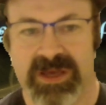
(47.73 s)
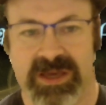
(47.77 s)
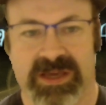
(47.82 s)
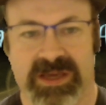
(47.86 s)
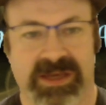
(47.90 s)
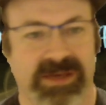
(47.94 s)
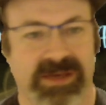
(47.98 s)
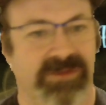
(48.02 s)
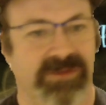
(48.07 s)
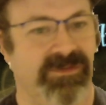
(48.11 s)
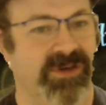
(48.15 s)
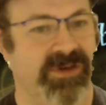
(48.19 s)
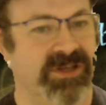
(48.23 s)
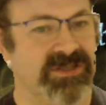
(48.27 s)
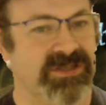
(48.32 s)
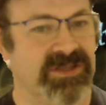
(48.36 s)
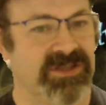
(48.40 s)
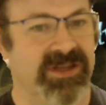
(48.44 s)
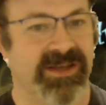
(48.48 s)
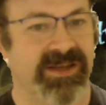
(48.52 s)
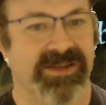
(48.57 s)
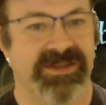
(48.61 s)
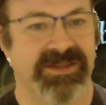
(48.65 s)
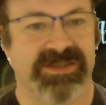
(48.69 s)
He finds a
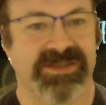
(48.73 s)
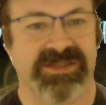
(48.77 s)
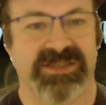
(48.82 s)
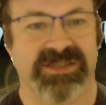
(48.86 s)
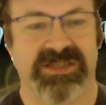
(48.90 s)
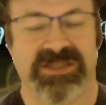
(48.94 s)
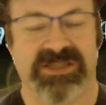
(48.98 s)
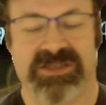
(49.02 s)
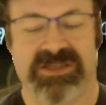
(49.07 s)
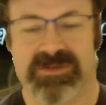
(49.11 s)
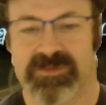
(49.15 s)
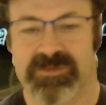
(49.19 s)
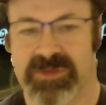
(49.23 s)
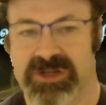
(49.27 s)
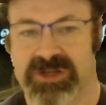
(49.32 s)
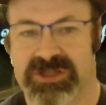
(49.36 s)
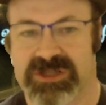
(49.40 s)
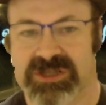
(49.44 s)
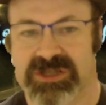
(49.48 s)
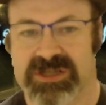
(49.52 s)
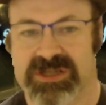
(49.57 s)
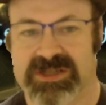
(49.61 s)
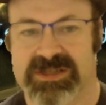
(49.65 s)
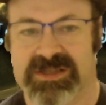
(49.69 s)
lot of this
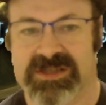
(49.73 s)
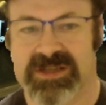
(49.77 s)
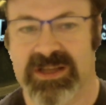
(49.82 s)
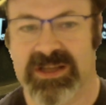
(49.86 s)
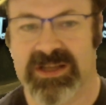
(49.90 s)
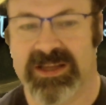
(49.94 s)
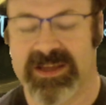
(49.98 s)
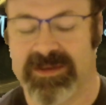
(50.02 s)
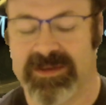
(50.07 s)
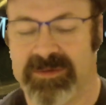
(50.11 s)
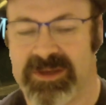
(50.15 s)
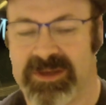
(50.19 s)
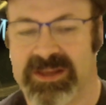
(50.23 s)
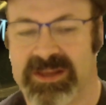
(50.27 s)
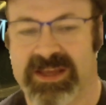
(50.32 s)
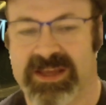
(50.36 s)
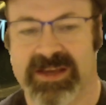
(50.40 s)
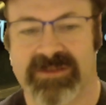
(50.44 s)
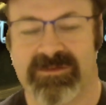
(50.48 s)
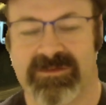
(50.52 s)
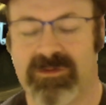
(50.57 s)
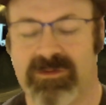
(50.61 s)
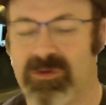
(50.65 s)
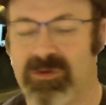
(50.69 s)
suspicious, claiming that
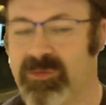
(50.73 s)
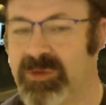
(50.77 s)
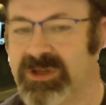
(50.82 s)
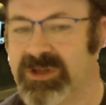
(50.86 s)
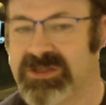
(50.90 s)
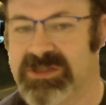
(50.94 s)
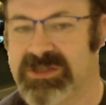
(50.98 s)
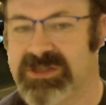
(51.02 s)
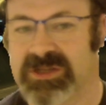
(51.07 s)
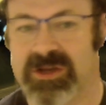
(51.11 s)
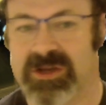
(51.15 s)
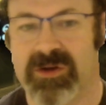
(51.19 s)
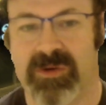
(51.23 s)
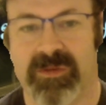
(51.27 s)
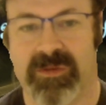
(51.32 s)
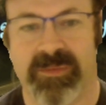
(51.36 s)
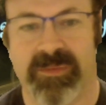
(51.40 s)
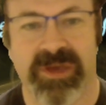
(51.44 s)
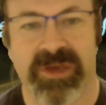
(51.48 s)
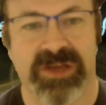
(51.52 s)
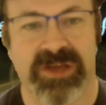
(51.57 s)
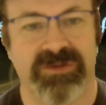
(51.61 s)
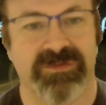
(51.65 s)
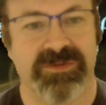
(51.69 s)
4 months ago a
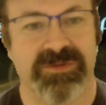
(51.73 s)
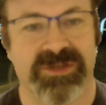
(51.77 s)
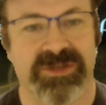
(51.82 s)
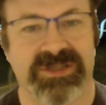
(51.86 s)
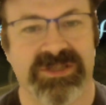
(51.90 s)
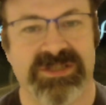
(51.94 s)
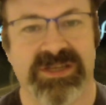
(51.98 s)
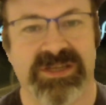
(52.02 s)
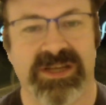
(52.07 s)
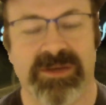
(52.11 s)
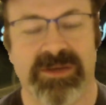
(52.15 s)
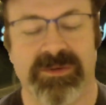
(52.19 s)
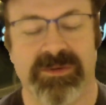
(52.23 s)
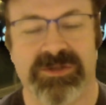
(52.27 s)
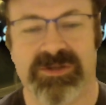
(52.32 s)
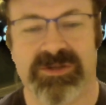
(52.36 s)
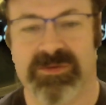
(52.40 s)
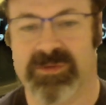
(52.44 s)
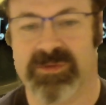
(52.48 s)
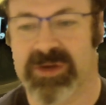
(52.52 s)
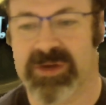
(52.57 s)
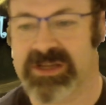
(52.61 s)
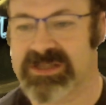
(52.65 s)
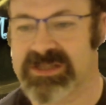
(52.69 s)
mage from the city was
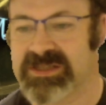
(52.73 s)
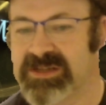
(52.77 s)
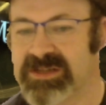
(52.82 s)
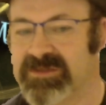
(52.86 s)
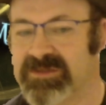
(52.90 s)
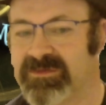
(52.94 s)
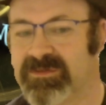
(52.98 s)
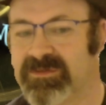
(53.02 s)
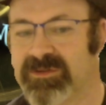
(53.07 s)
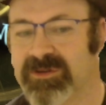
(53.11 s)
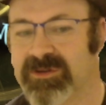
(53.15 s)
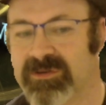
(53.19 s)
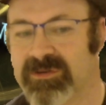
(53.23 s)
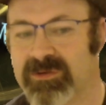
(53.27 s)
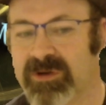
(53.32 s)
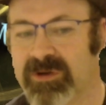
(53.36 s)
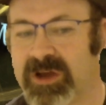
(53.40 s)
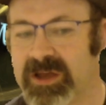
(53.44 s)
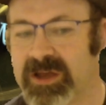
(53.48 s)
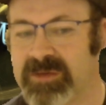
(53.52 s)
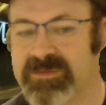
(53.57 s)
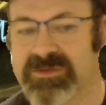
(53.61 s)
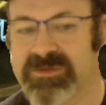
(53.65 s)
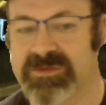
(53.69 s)
arrested for
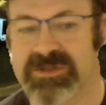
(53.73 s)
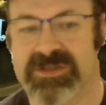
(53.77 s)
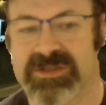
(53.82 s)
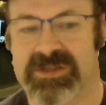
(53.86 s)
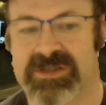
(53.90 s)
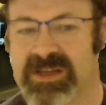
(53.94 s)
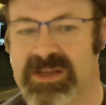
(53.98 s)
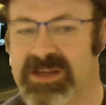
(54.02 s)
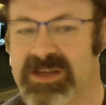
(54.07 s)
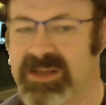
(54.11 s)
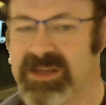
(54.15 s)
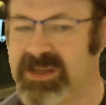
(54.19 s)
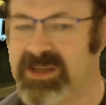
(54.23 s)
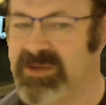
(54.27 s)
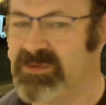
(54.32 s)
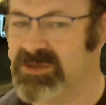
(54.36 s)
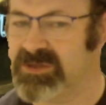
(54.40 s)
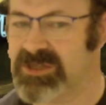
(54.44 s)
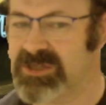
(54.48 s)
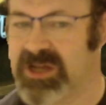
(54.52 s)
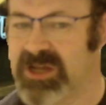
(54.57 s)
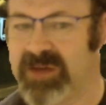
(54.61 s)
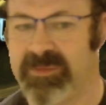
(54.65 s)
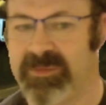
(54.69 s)
crimes that he was
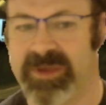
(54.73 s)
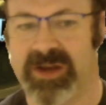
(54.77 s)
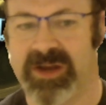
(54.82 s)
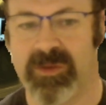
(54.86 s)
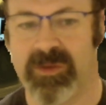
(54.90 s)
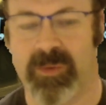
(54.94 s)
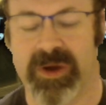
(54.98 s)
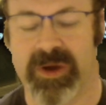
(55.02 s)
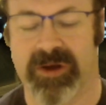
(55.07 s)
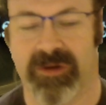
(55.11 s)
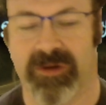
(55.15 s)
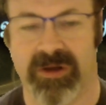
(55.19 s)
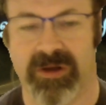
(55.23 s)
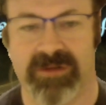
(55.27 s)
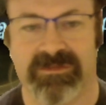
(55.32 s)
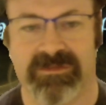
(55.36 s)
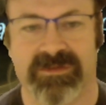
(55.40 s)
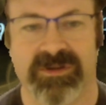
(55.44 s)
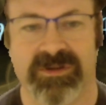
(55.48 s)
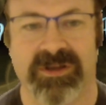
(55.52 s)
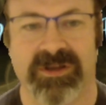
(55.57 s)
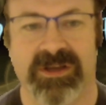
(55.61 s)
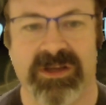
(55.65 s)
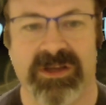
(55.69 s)
not made aware of.
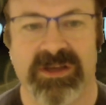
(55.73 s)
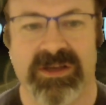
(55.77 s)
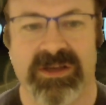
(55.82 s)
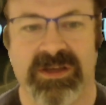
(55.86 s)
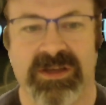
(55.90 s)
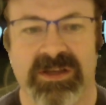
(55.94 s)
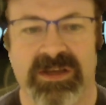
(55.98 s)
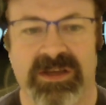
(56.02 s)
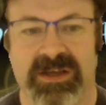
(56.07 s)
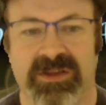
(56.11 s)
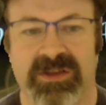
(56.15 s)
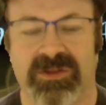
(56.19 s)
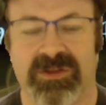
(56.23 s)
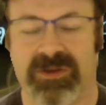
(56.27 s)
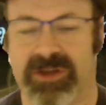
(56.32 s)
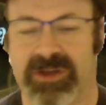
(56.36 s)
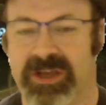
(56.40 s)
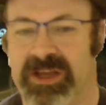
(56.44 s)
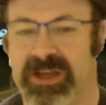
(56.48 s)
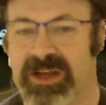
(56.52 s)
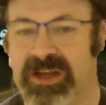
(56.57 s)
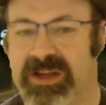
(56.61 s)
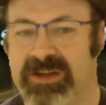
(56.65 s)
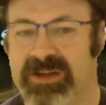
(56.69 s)

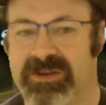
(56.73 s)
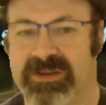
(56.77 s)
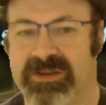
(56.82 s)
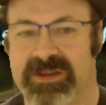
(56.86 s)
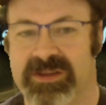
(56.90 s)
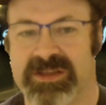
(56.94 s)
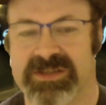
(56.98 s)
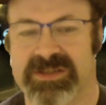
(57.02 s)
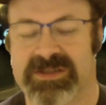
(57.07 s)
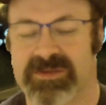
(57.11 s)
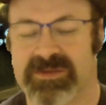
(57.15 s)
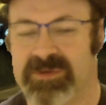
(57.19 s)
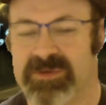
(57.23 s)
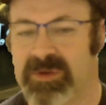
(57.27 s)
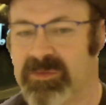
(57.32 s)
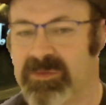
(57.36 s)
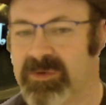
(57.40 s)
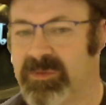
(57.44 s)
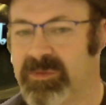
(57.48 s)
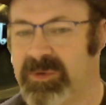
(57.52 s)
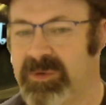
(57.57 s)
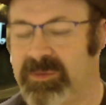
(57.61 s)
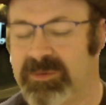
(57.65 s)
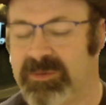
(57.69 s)
Looking into this, a number of
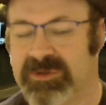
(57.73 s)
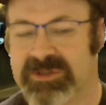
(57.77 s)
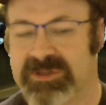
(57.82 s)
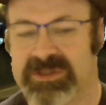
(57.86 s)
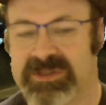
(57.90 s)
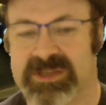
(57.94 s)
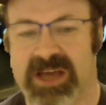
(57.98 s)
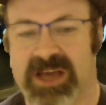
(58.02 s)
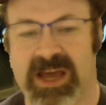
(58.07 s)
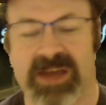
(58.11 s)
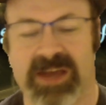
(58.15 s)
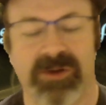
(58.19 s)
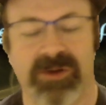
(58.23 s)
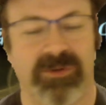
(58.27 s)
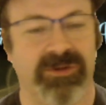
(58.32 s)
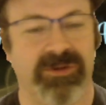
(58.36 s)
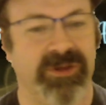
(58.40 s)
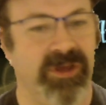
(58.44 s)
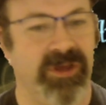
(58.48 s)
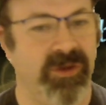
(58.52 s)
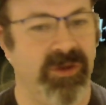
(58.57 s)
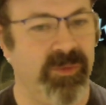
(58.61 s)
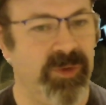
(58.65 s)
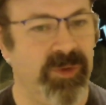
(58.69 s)
people died only
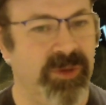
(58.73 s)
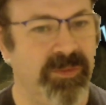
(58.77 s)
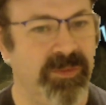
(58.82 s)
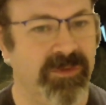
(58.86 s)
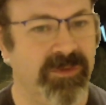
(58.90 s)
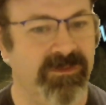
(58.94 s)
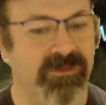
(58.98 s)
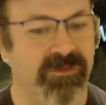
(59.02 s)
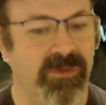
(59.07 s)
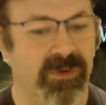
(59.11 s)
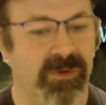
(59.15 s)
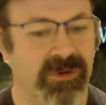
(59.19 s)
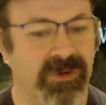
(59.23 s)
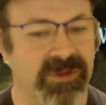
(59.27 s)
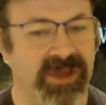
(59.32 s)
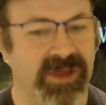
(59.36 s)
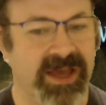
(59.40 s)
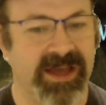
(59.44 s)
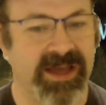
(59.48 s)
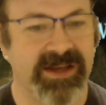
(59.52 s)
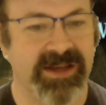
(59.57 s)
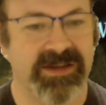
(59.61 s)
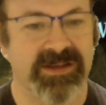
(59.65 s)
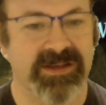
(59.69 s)
a week before
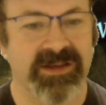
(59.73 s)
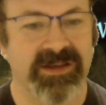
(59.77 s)
that,